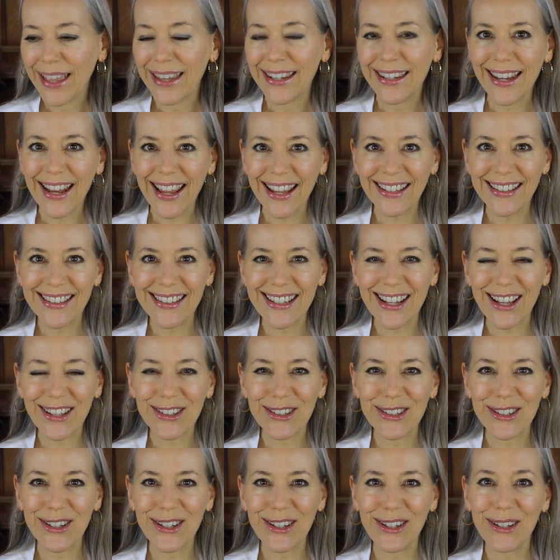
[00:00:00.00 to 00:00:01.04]
Next, I'll
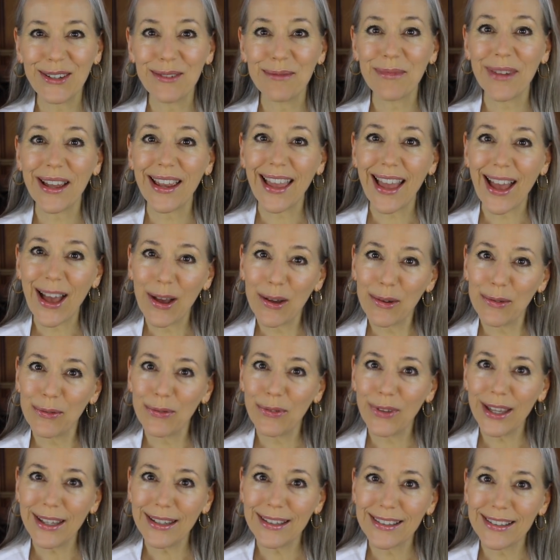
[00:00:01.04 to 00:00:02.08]
show you my
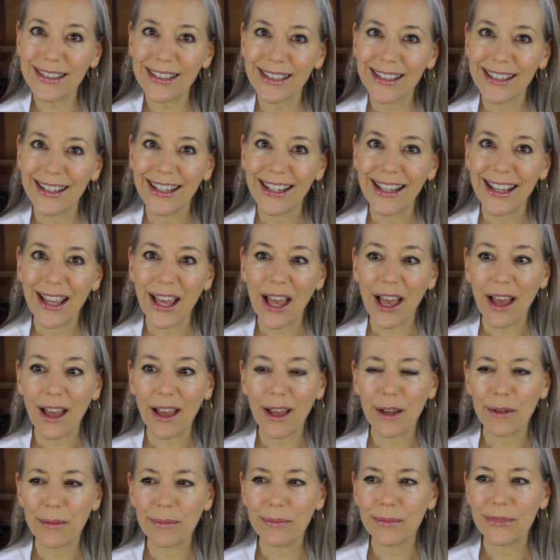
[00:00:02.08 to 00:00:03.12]
outfit.
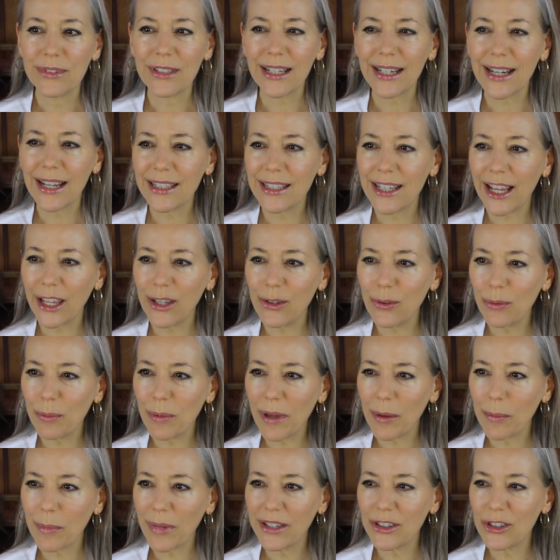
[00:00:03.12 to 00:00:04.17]
Um, did I tell you
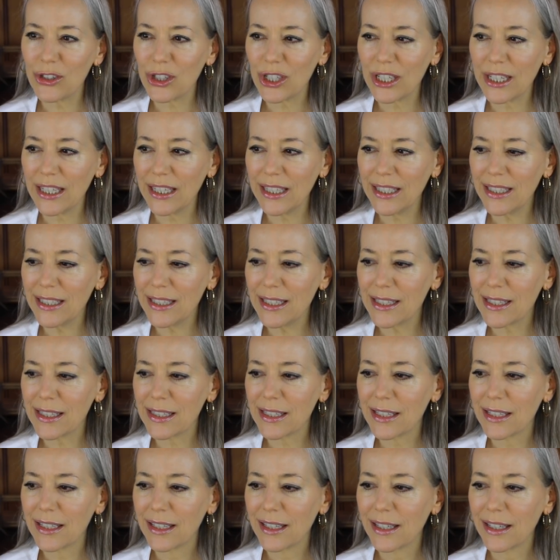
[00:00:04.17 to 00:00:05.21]
about my
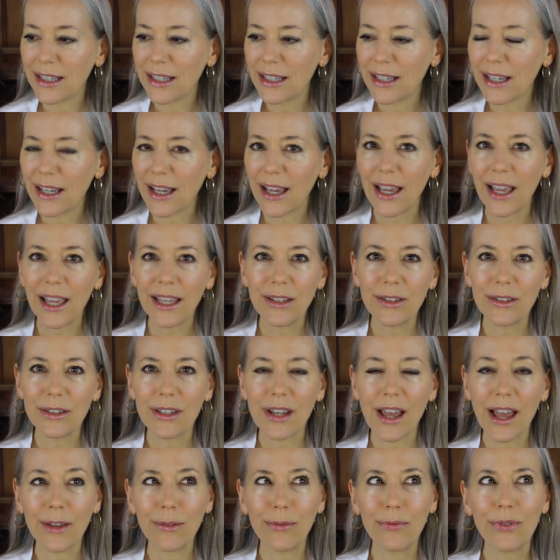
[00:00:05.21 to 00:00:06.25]
jeans? I,
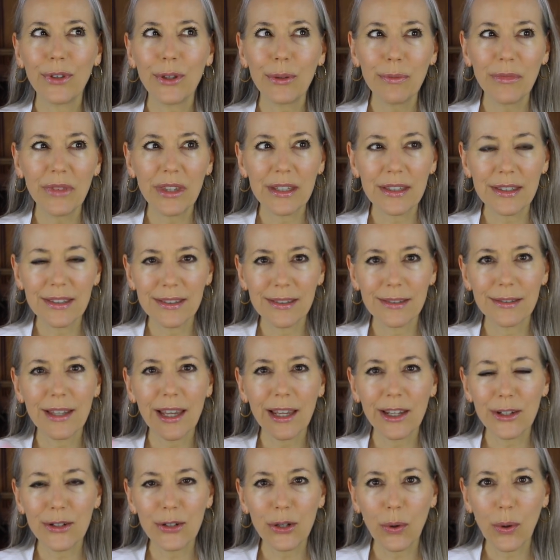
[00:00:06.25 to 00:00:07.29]
I filmed this
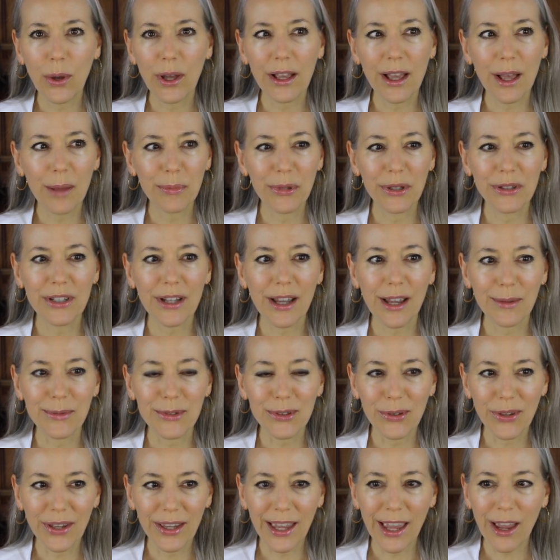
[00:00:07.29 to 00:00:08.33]
intro a couple of times,
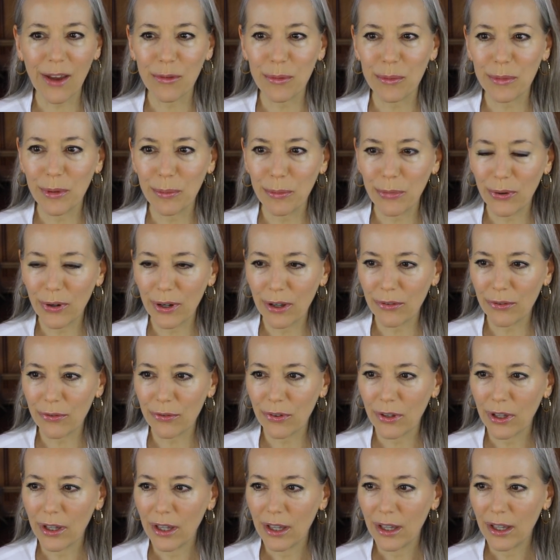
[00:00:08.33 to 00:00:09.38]
so I can't remember
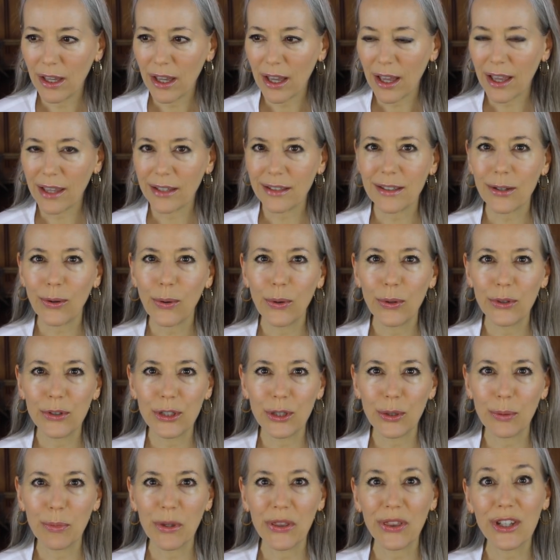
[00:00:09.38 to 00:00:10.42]
if I
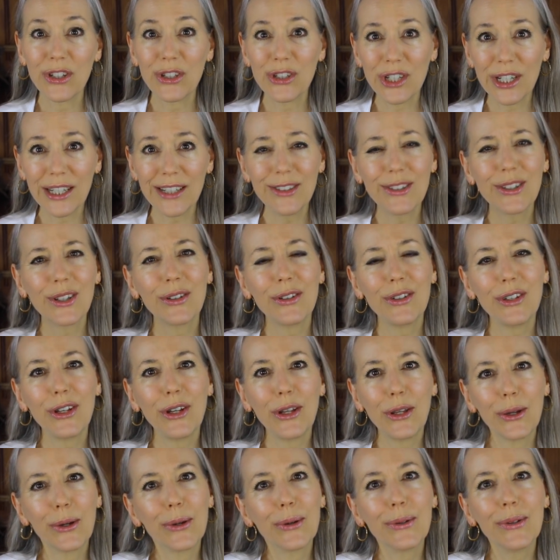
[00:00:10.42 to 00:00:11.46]
told you, but the jeans are
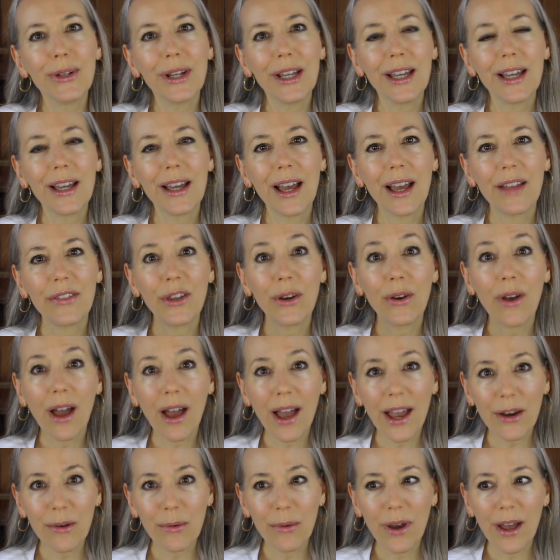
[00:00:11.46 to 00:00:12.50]
new. They're
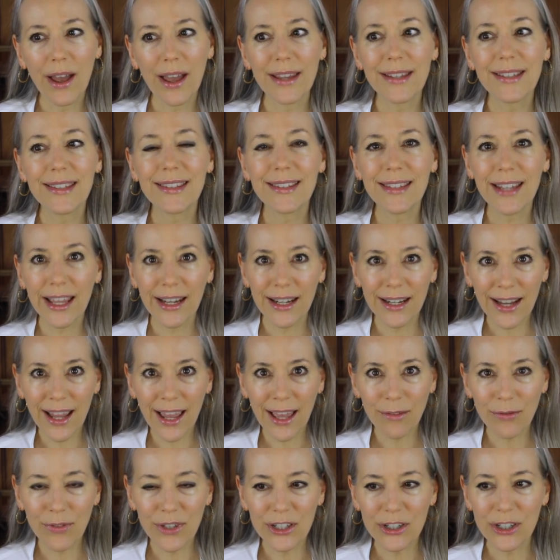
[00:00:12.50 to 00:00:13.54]
high rise, ten and a
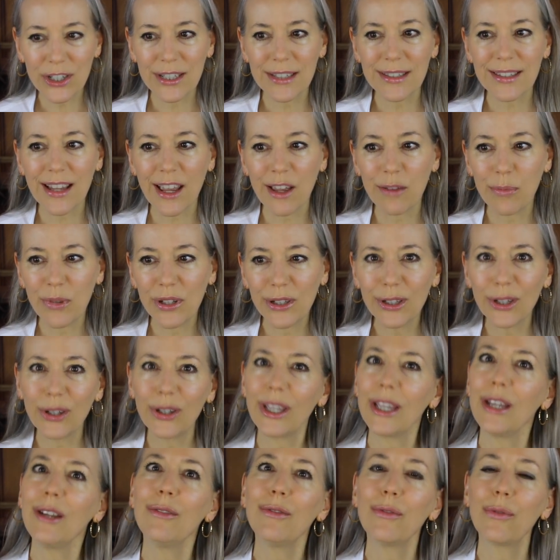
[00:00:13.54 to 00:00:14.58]
half inches. I've been
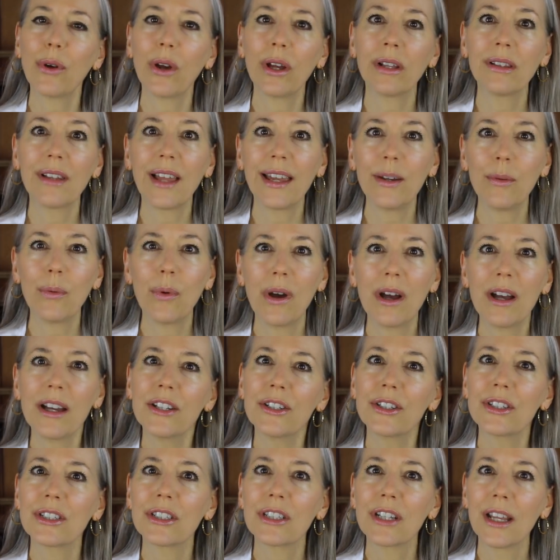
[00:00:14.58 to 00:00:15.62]
looking for a light
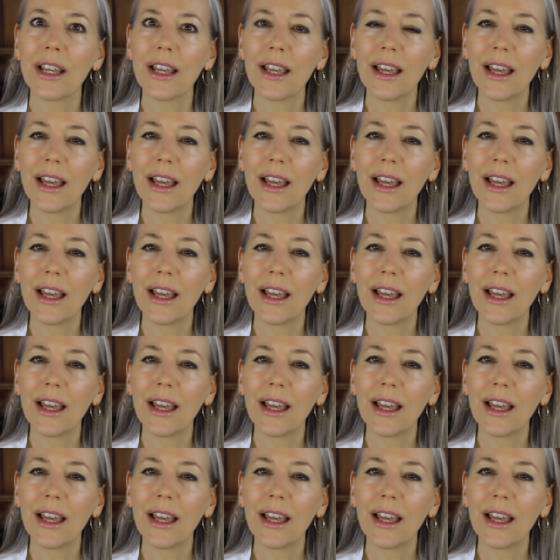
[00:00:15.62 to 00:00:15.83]
wash